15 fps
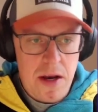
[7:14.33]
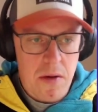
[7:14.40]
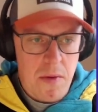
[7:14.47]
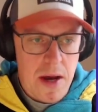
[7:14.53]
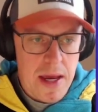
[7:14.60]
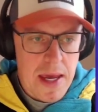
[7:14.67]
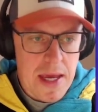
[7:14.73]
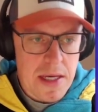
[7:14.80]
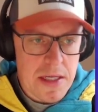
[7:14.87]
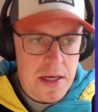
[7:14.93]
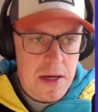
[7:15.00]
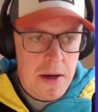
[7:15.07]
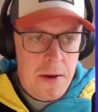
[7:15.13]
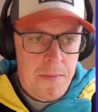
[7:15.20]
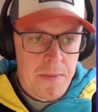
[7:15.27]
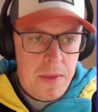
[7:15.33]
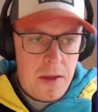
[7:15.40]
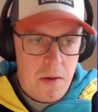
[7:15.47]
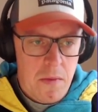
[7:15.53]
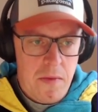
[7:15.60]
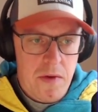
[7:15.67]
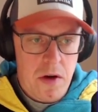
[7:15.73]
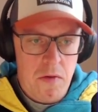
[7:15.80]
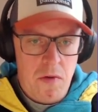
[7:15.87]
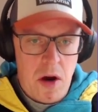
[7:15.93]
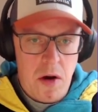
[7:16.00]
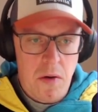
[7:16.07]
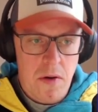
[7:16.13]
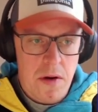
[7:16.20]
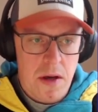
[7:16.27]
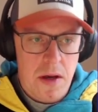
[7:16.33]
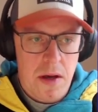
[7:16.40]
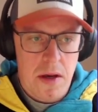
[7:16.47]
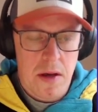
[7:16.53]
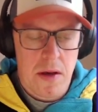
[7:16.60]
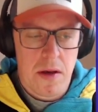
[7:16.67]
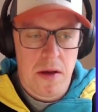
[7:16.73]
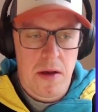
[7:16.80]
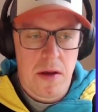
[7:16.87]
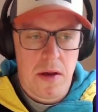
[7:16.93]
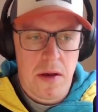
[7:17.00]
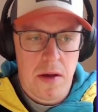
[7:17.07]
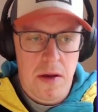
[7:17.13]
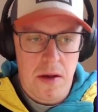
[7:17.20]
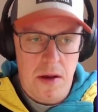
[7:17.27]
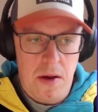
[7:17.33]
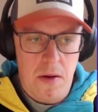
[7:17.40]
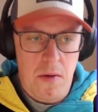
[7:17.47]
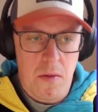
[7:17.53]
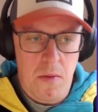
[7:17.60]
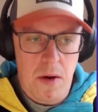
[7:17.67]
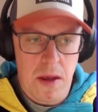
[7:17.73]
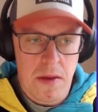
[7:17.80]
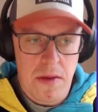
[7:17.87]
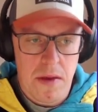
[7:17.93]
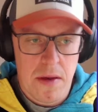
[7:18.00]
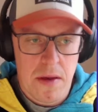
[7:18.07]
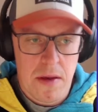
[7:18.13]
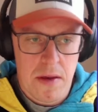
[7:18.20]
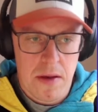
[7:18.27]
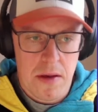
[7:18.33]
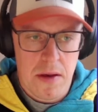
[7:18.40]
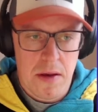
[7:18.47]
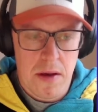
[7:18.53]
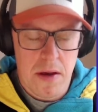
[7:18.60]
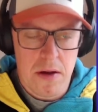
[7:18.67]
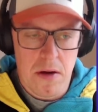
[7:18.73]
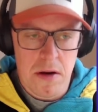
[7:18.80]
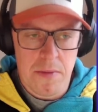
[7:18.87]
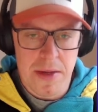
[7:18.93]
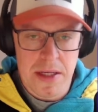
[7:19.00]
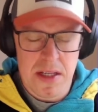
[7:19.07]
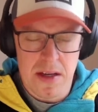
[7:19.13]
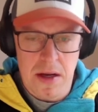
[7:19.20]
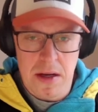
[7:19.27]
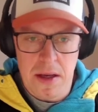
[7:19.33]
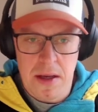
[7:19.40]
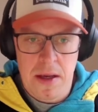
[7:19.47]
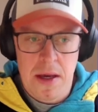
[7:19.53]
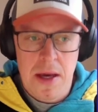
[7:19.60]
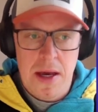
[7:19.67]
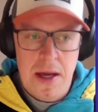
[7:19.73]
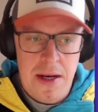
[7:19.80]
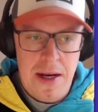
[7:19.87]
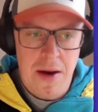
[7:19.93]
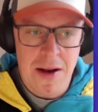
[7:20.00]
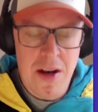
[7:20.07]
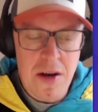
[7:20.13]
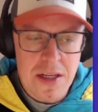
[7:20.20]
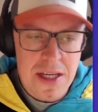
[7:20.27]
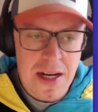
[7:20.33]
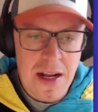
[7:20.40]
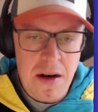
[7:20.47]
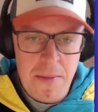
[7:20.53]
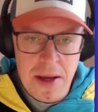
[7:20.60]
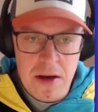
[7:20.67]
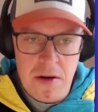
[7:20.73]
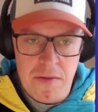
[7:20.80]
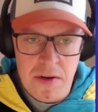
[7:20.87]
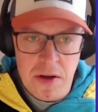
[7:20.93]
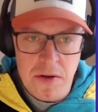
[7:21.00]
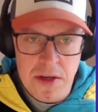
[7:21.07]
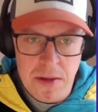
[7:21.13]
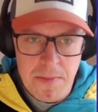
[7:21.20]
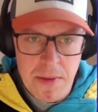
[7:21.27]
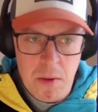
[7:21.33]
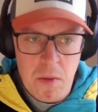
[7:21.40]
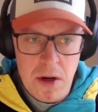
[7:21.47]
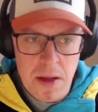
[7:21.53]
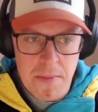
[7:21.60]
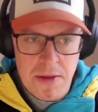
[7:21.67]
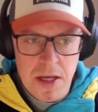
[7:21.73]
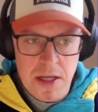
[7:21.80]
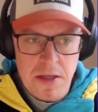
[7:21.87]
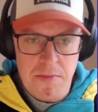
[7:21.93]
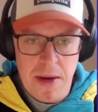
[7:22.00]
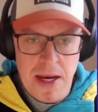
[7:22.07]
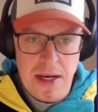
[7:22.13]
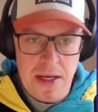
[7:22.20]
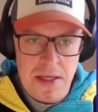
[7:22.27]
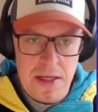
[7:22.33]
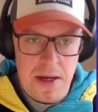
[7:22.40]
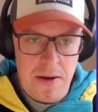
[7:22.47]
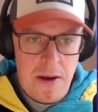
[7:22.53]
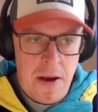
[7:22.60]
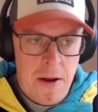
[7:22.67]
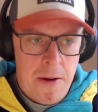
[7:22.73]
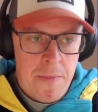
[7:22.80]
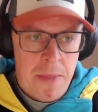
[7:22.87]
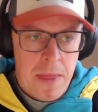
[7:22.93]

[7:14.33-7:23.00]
straight away is we've got a row with a column inside it. Now it looks a little bit convoluted, but what it does mean is that